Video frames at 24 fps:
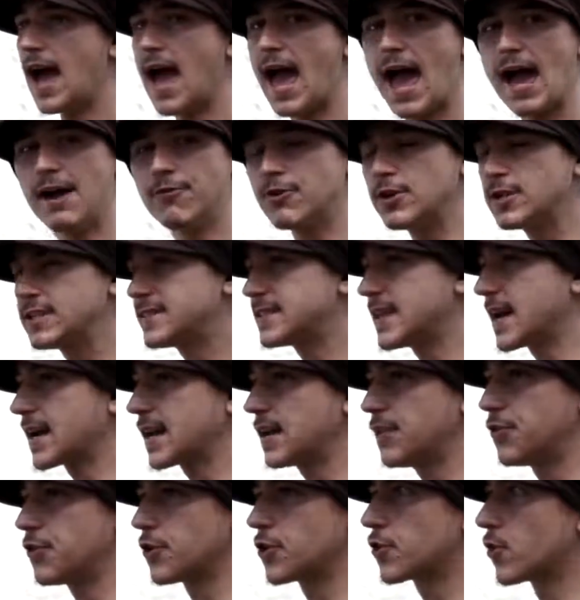Every
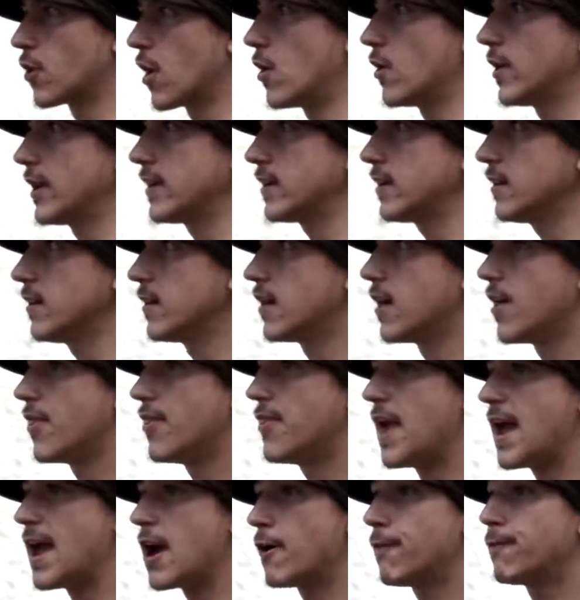second they're growing,
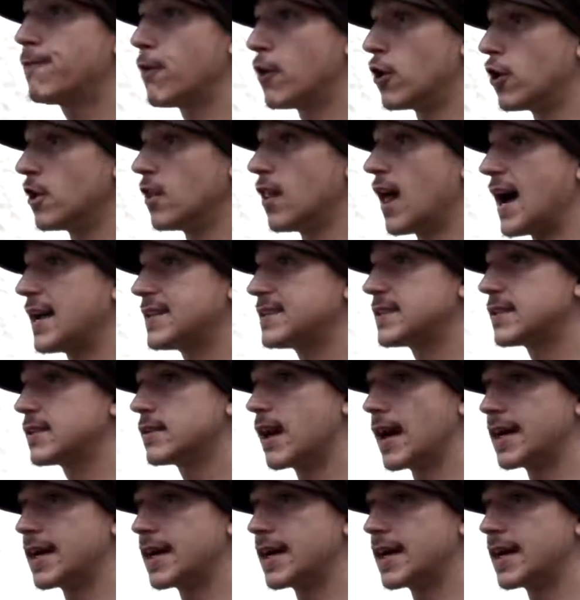they are fertilizing